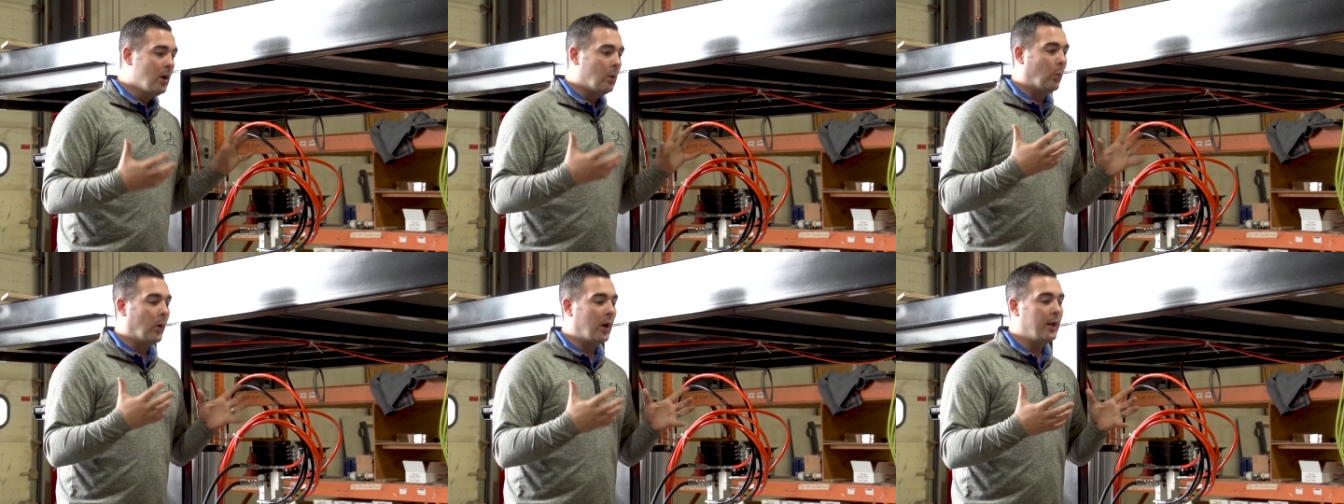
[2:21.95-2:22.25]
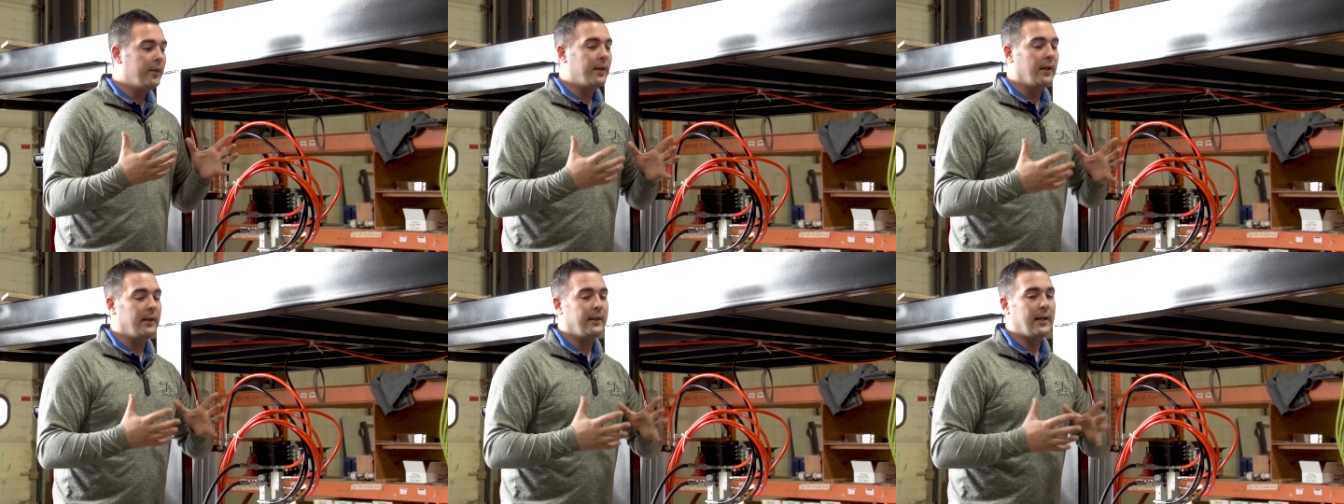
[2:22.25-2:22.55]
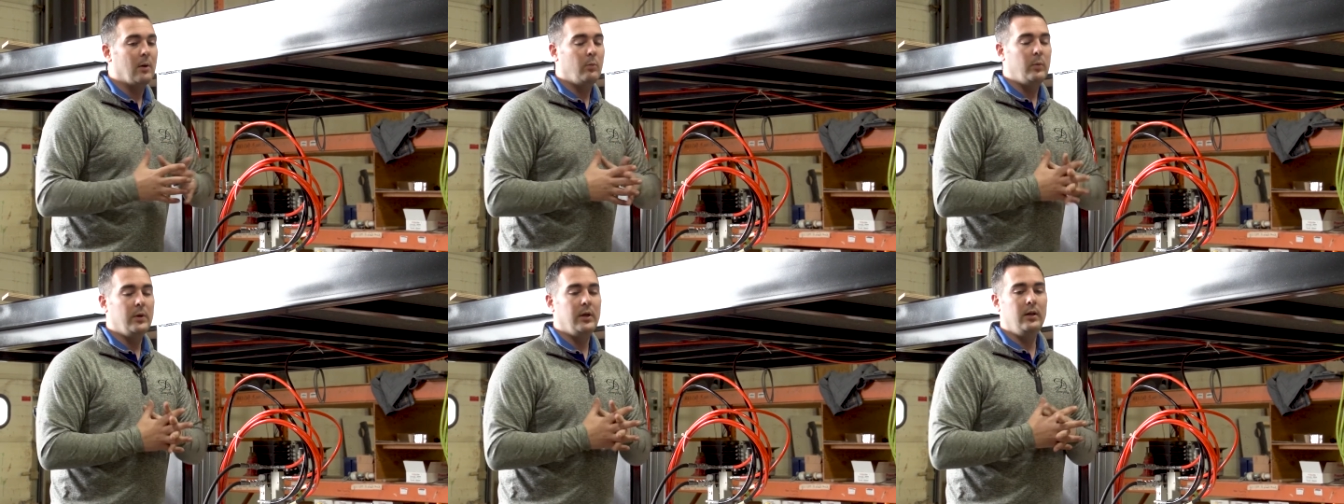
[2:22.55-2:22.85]
One thing
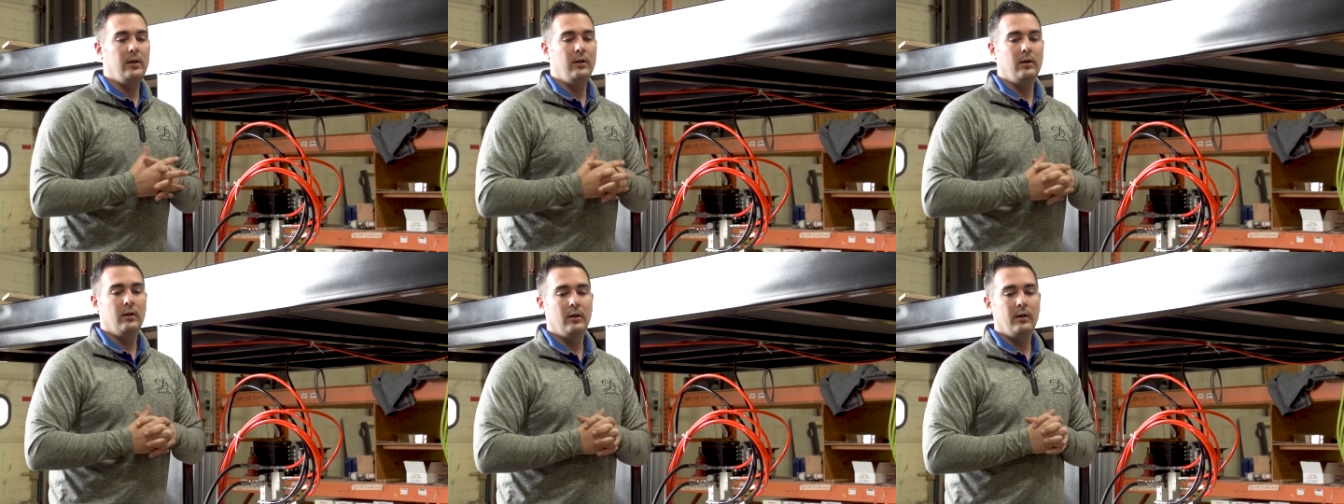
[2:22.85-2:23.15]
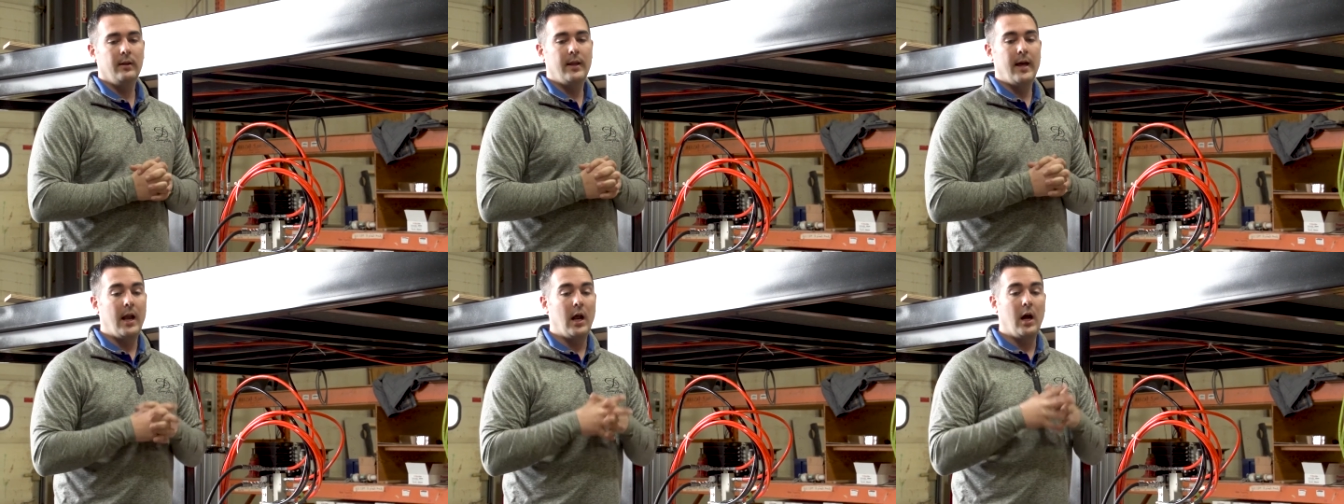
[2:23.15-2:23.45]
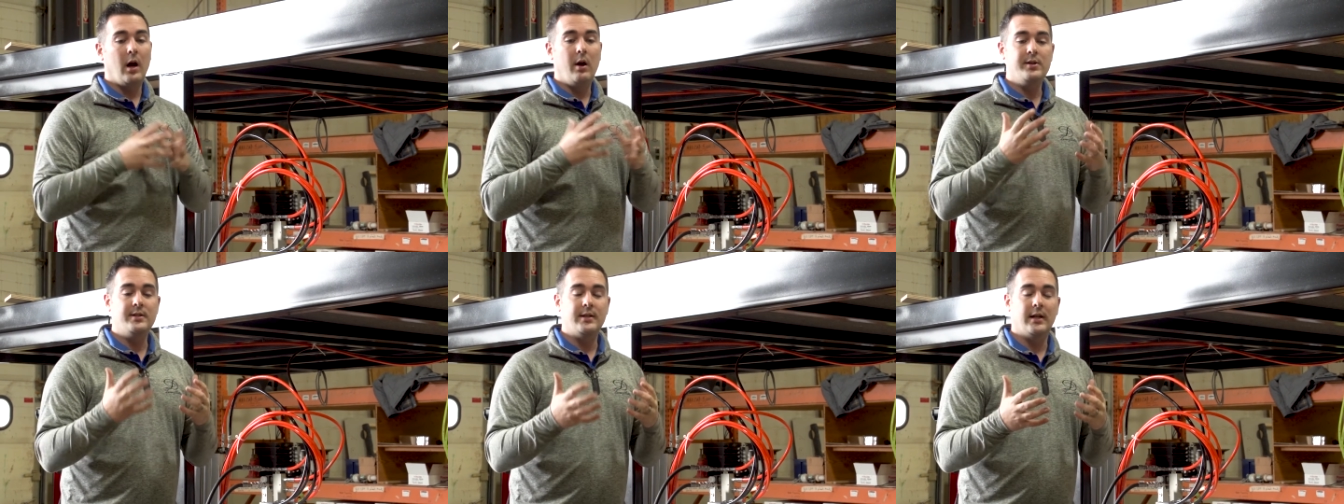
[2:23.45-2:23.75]
that I
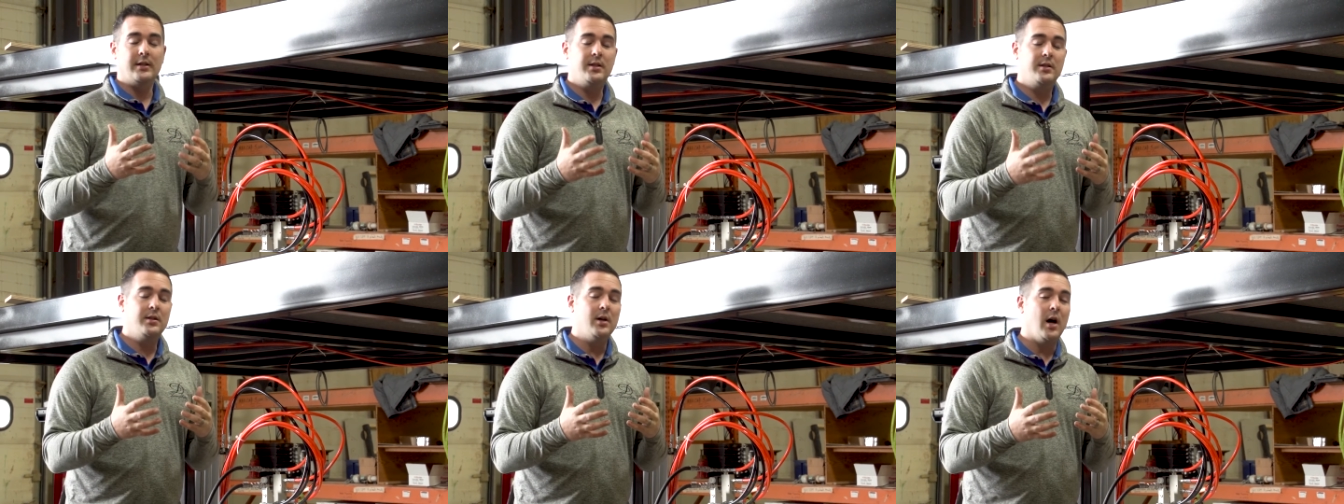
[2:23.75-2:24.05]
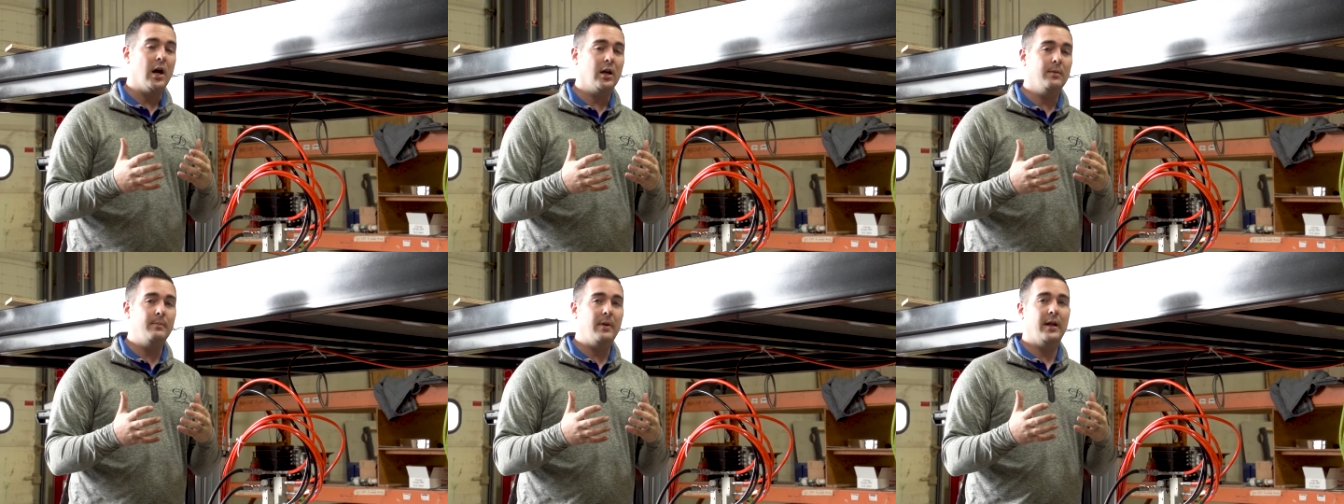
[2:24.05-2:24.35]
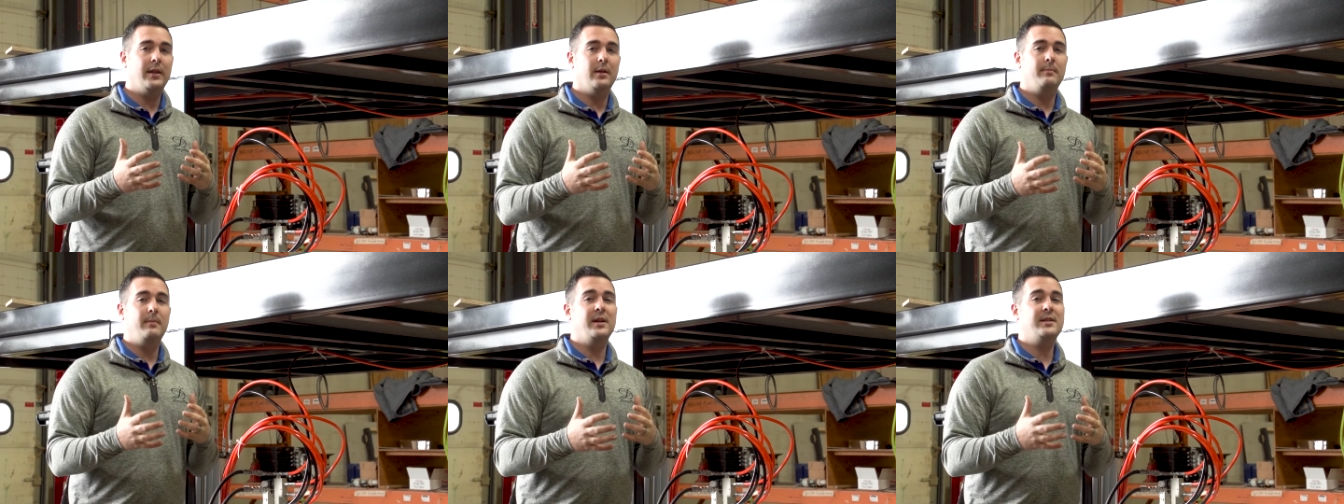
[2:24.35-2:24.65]
always like to talk
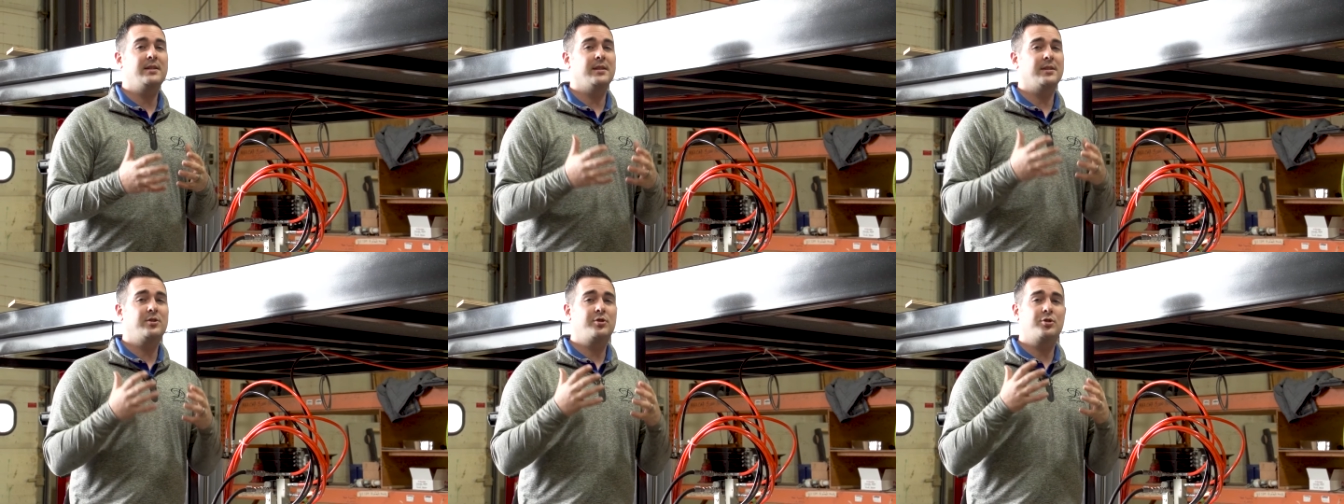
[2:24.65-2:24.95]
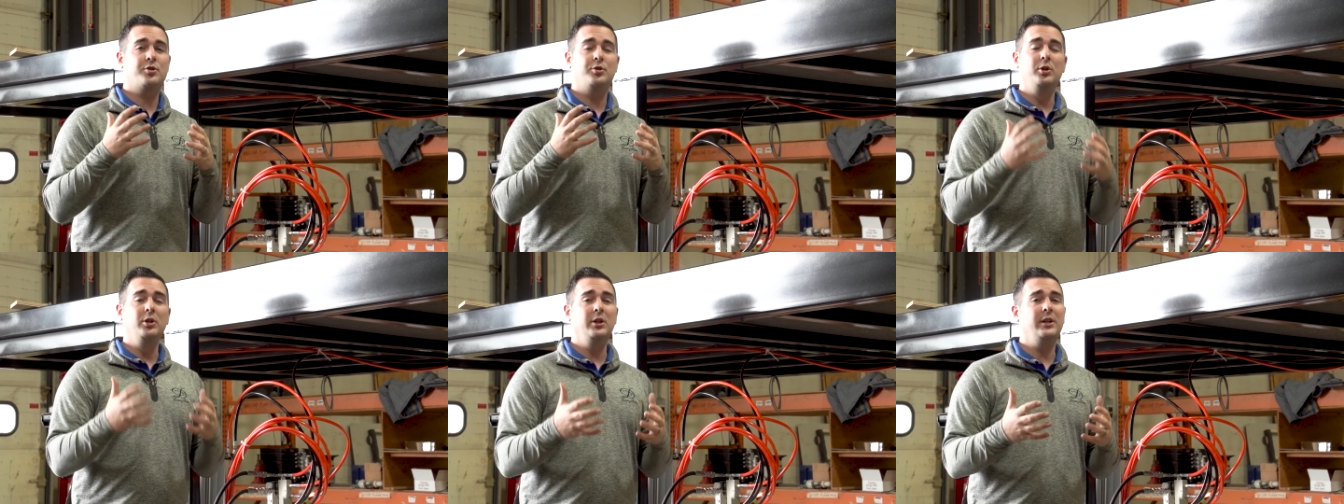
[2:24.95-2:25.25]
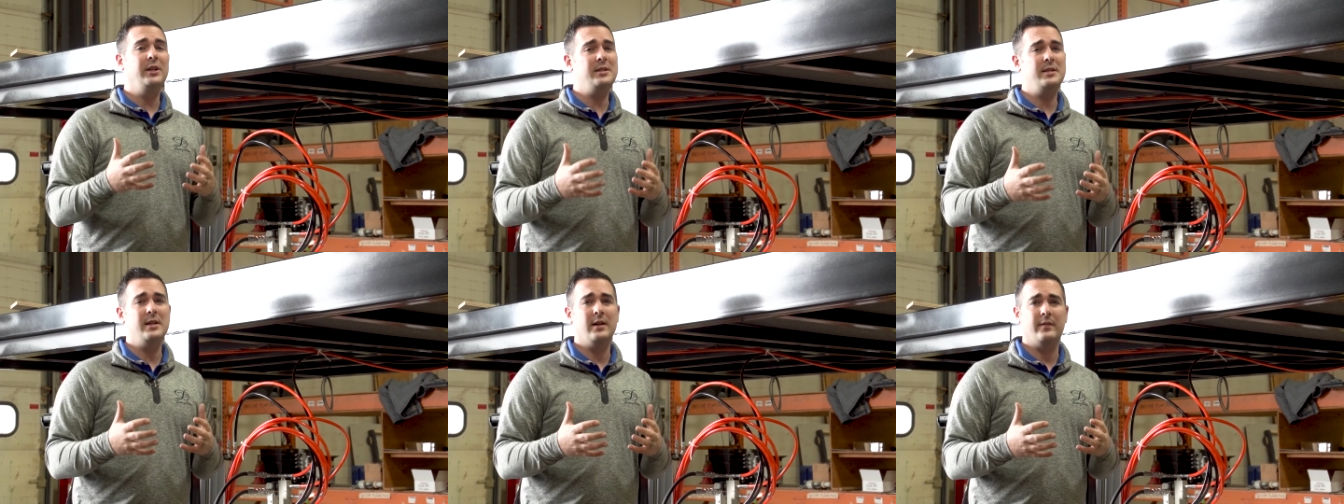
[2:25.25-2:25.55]
about that makes us
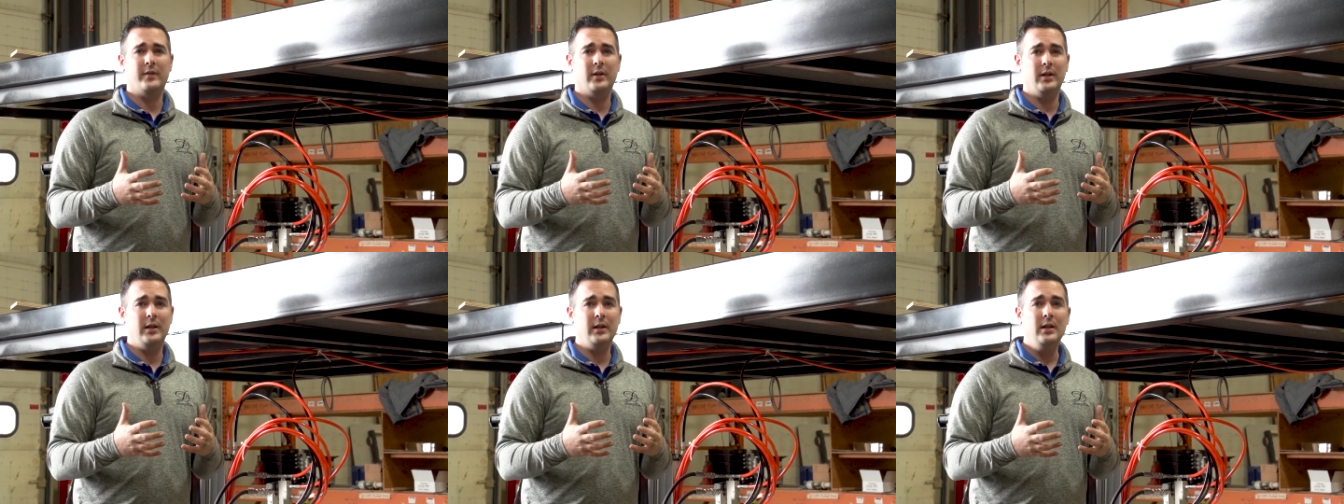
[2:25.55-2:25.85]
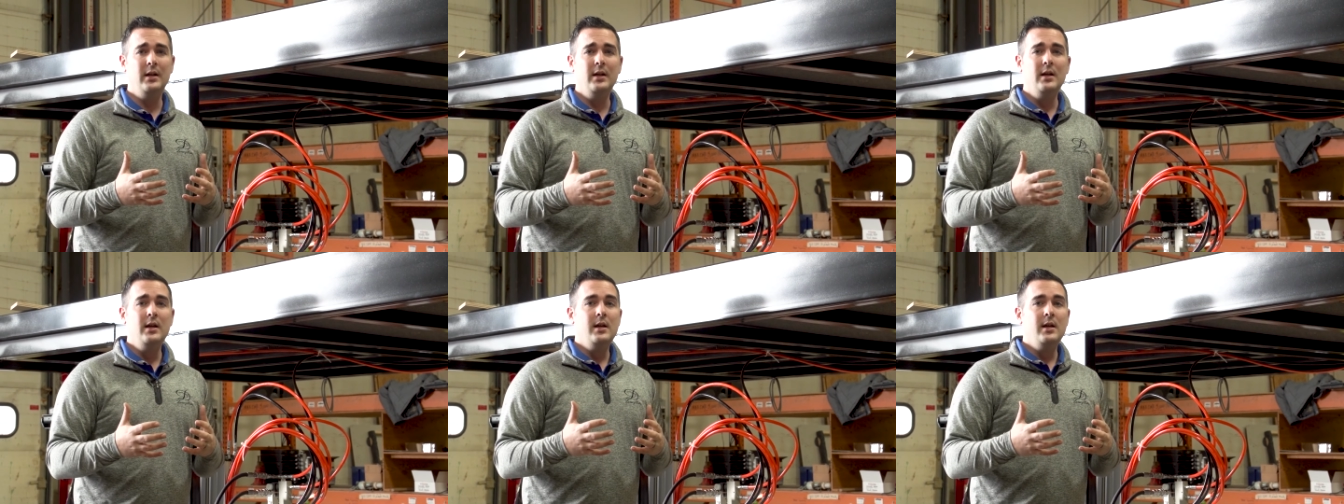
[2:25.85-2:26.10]
truly different